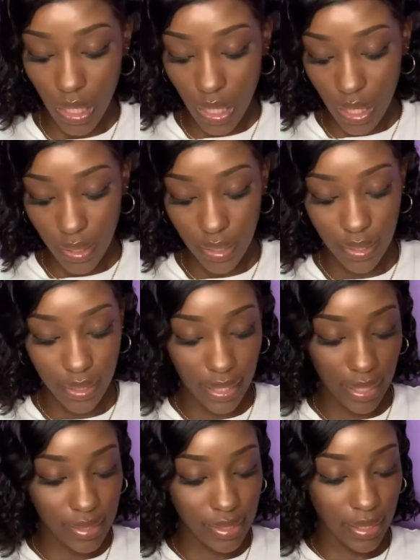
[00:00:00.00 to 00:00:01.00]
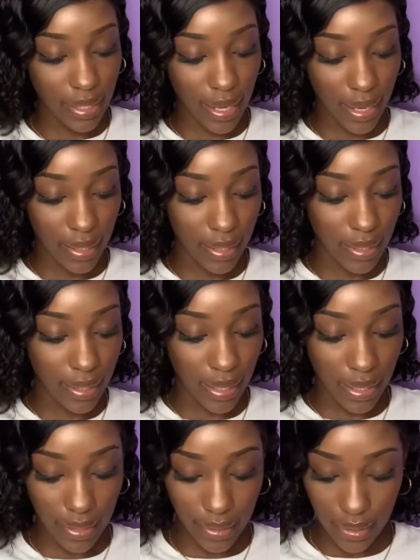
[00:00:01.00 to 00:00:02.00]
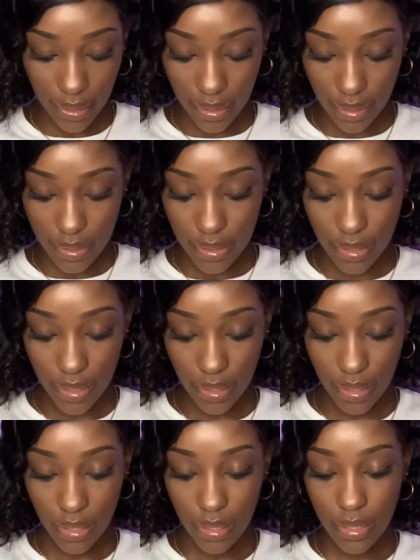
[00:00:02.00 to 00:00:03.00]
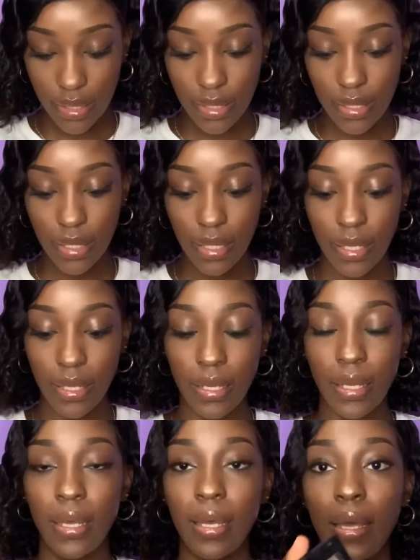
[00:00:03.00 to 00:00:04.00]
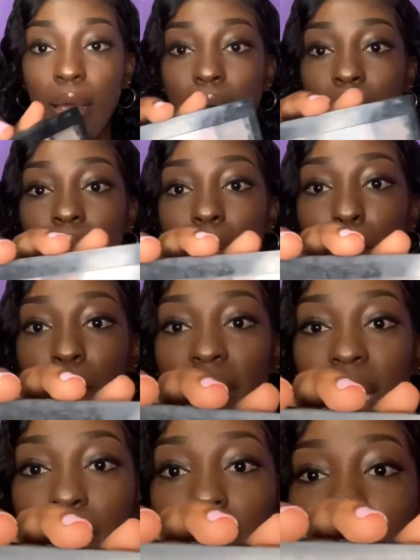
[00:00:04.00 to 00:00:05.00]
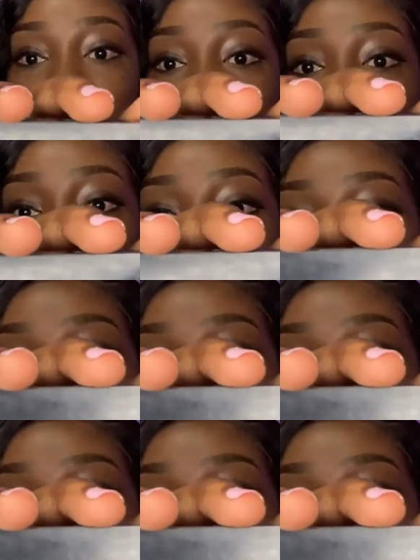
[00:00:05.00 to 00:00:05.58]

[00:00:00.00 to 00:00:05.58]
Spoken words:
The next thing I got is this Maybelline the